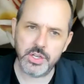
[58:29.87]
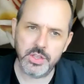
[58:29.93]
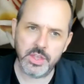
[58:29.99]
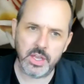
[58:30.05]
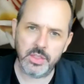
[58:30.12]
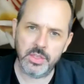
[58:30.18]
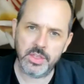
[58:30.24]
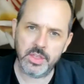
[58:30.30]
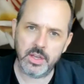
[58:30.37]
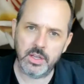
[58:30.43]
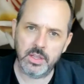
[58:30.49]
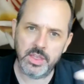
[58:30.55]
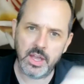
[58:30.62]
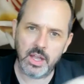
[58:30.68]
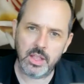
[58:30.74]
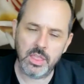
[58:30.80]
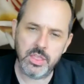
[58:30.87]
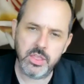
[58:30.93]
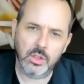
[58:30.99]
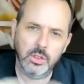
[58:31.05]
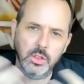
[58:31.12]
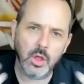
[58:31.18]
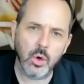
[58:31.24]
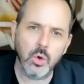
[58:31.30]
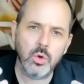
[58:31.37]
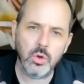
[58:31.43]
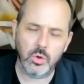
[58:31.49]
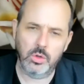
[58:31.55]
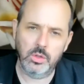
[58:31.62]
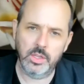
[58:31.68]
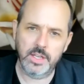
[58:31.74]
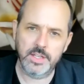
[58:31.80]
not that the
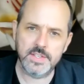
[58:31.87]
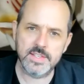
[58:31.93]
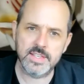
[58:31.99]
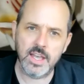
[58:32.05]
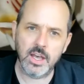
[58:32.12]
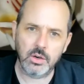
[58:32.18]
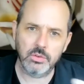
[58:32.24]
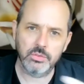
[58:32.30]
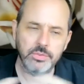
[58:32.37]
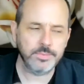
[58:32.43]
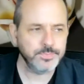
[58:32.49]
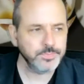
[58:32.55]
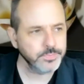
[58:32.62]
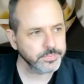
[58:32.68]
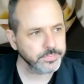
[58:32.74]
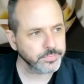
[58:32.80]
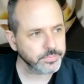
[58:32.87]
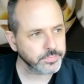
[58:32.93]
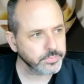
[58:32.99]
local itself,